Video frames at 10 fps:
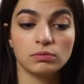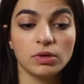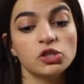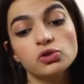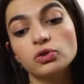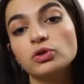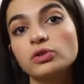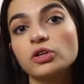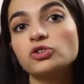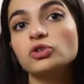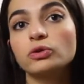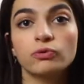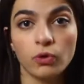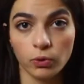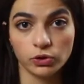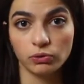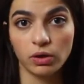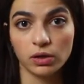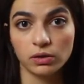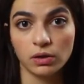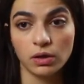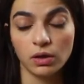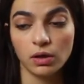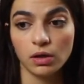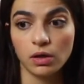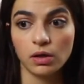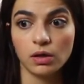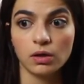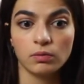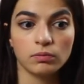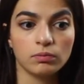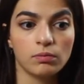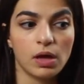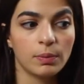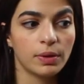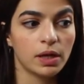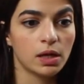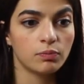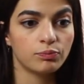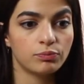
make sure that you look forward to it. Maybe